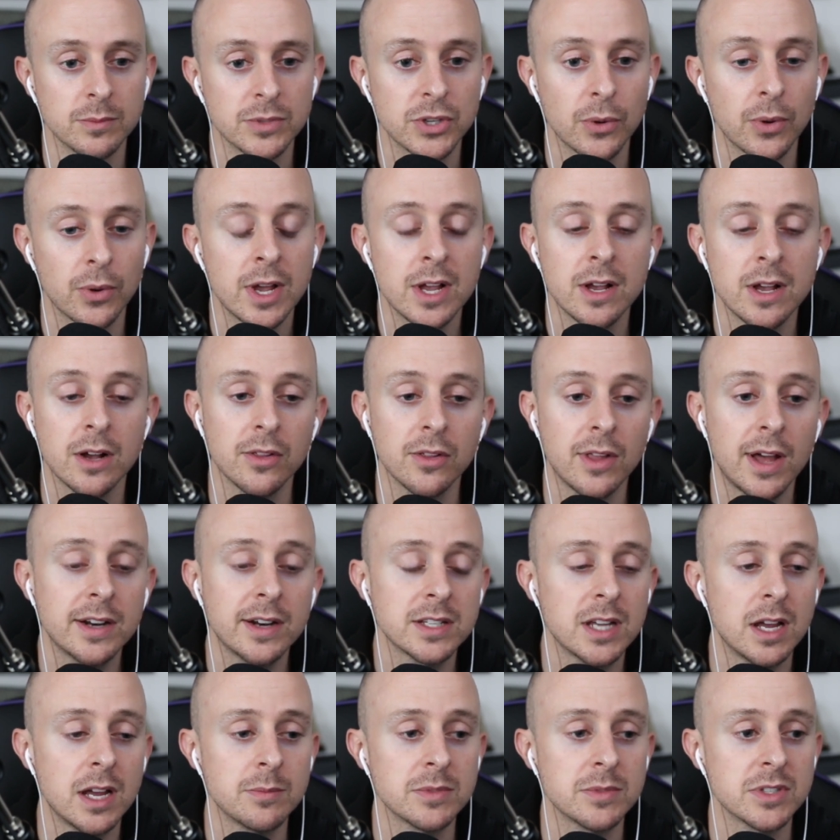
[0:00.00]
So a lot of
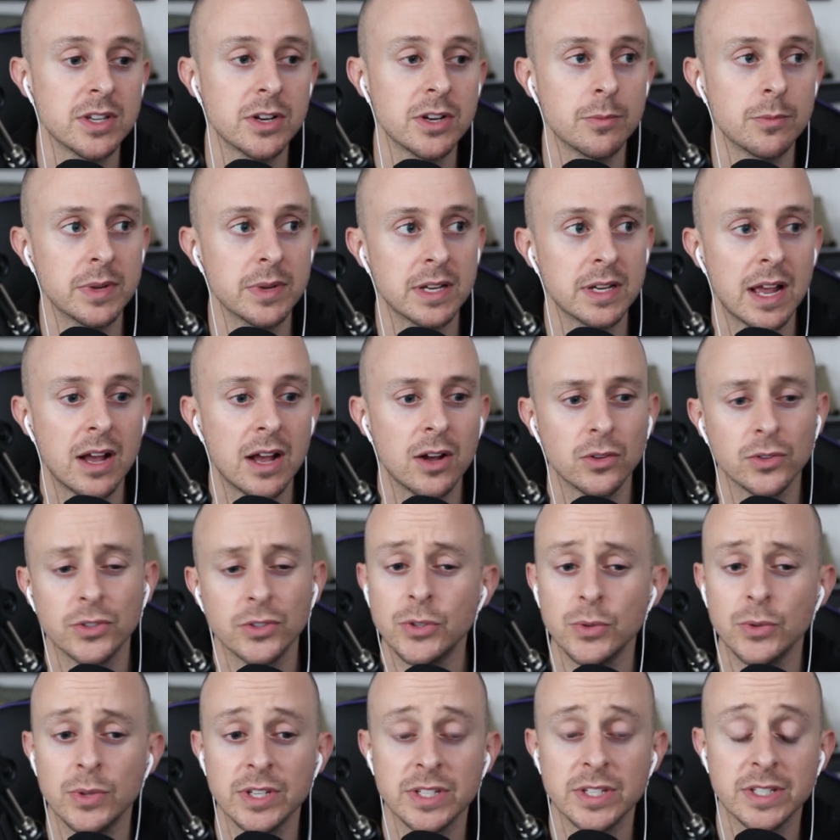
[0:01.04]
times they're being held
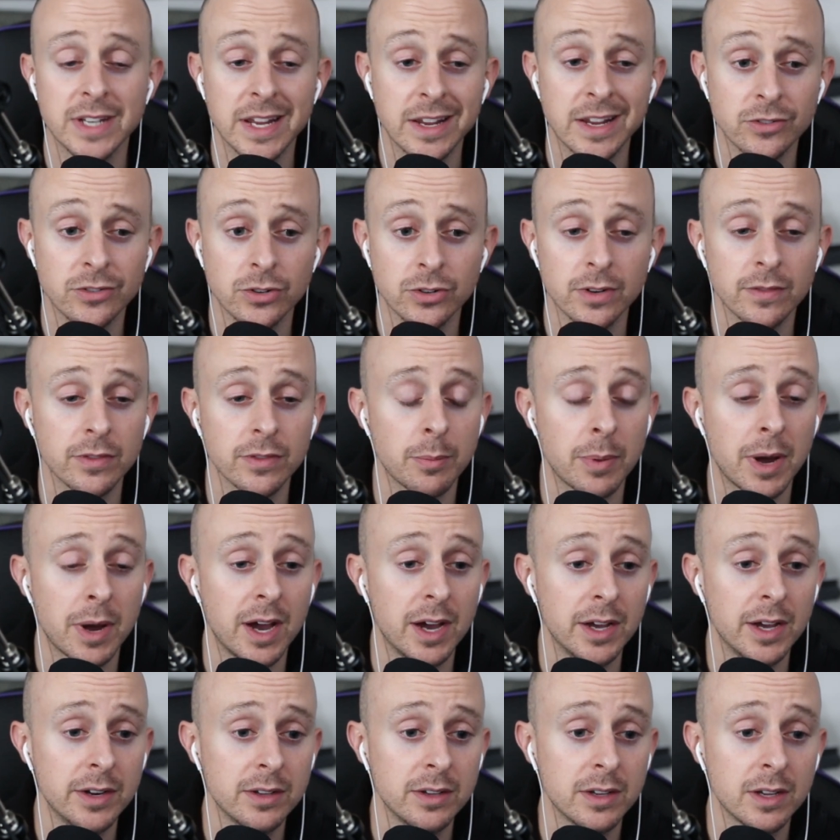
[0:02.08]
to the standard of the
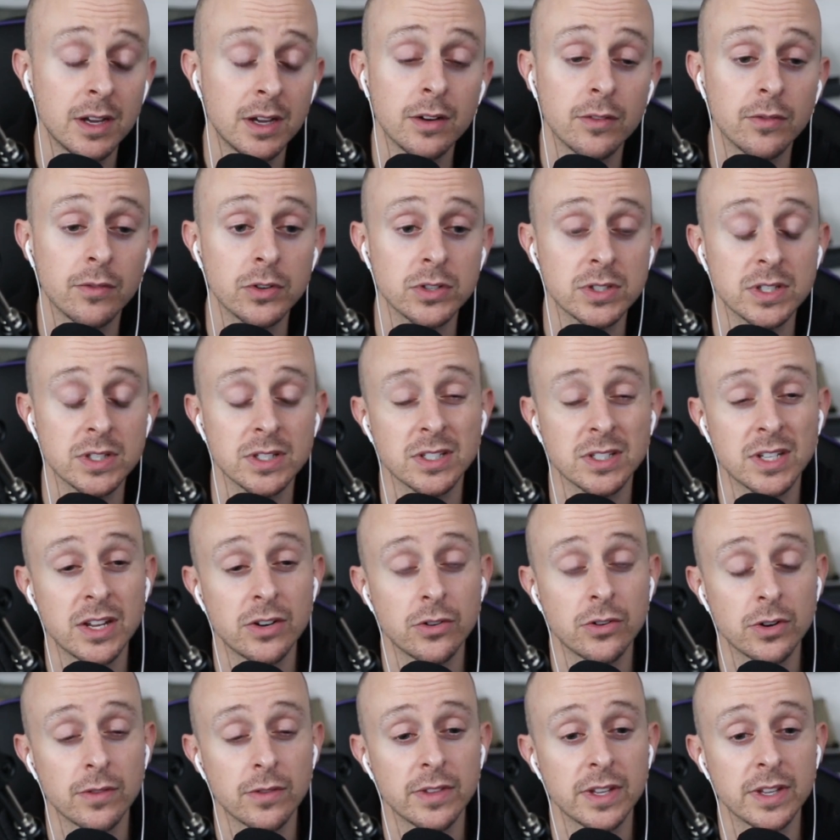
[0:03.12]
pod versus the
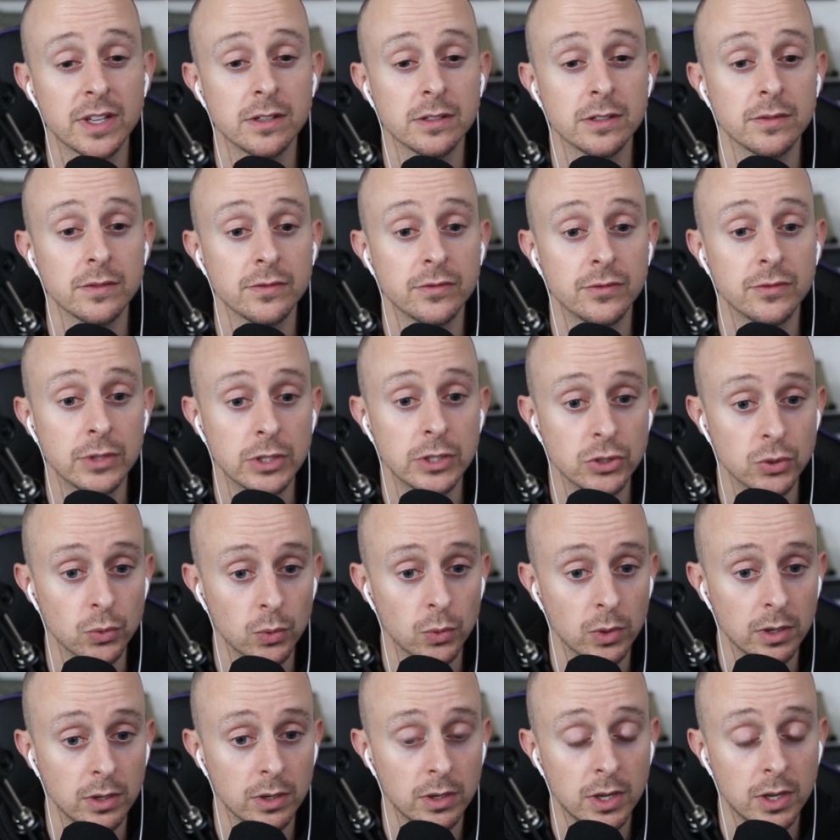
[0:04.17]
standard of the
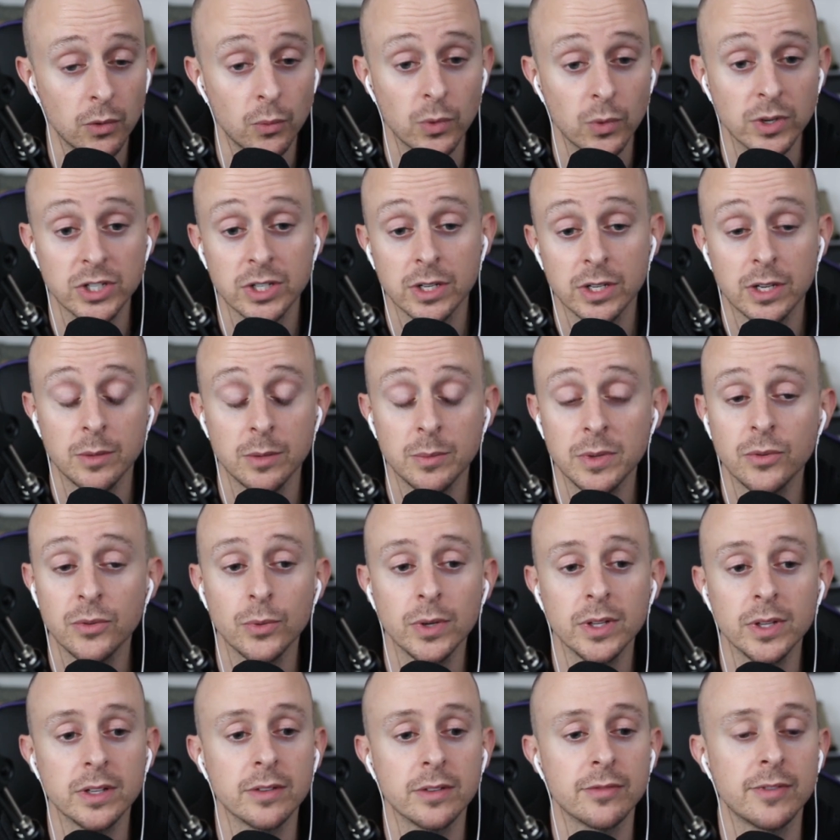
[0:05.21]
individual, which can be a
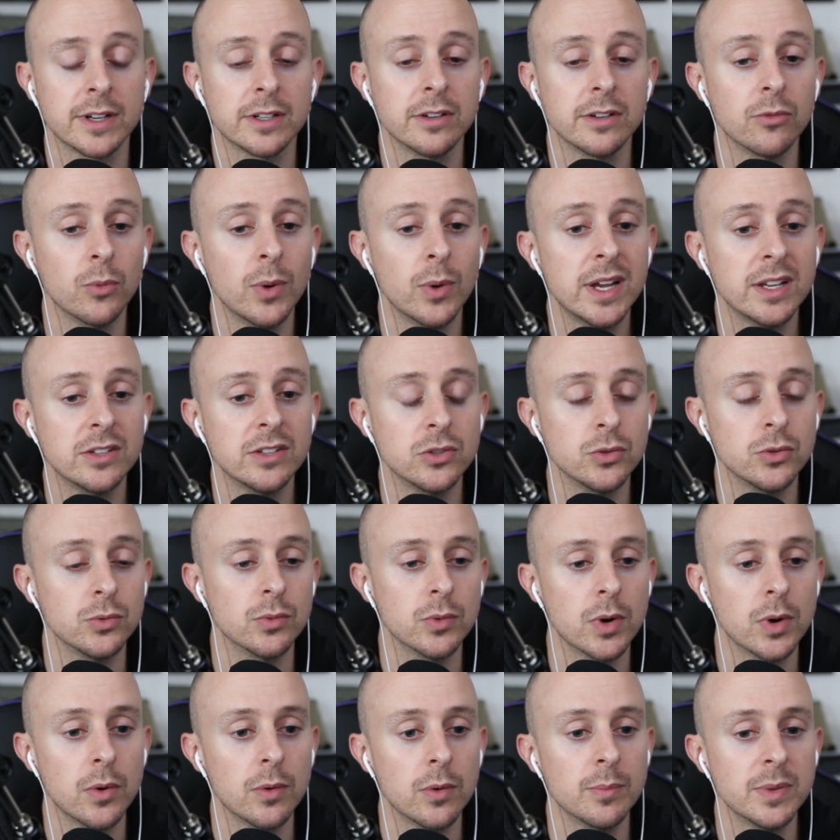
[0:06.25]
really effective way to
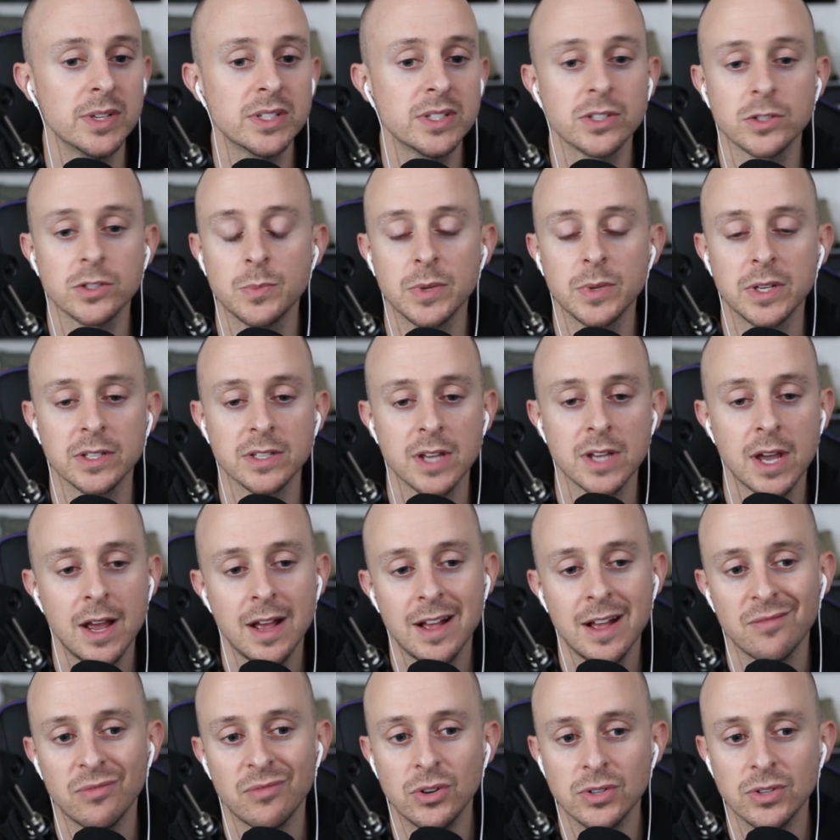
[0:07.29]
grow a business because
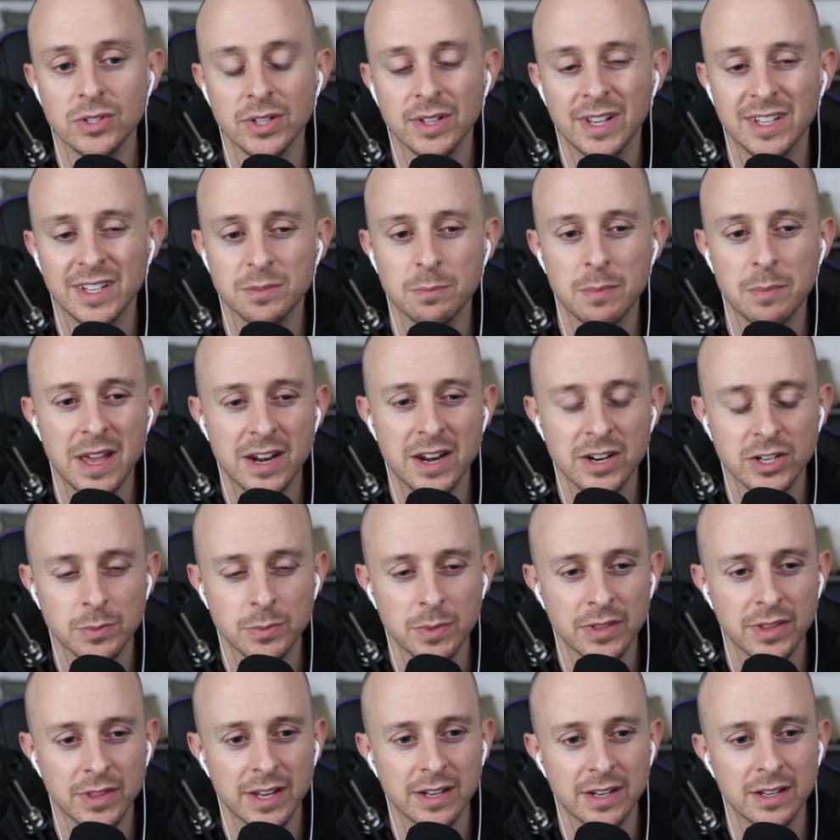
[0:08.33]
there's less
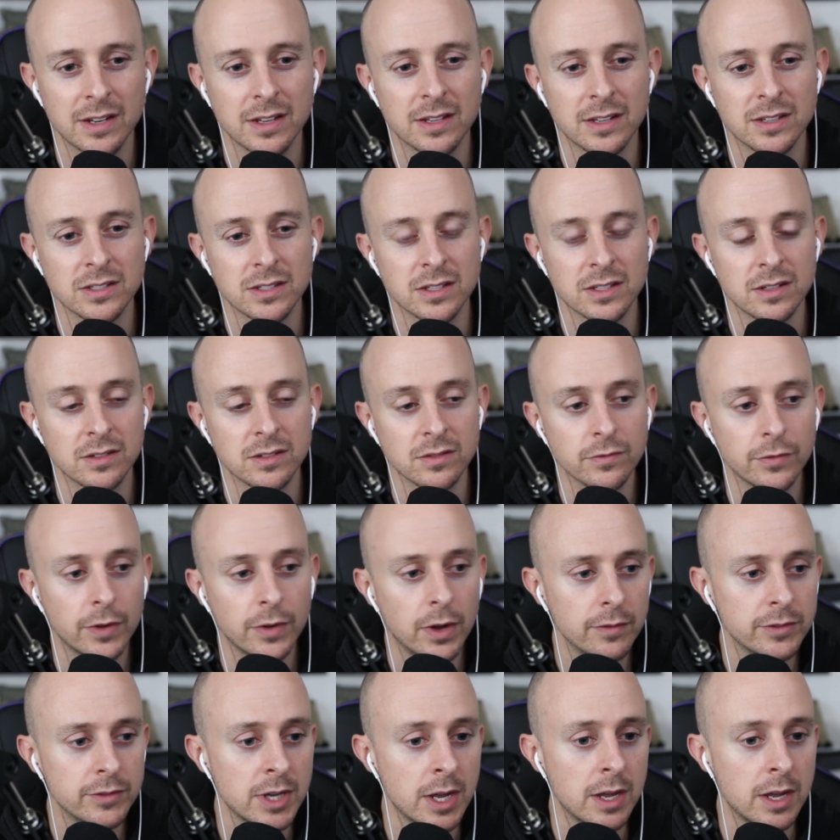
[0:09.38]
management that is
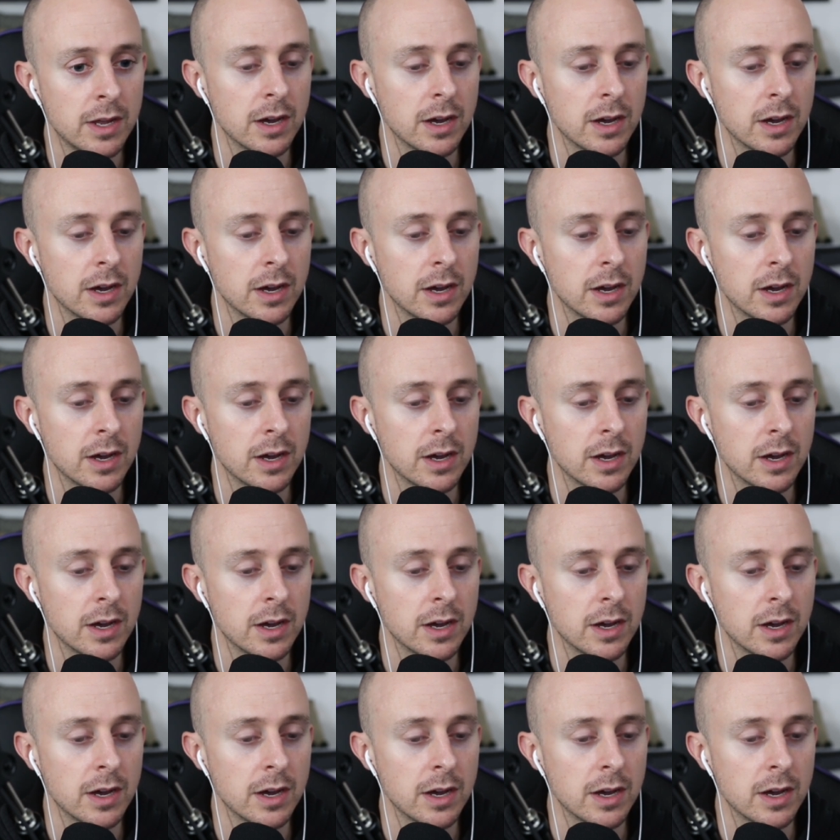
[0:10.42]
involved.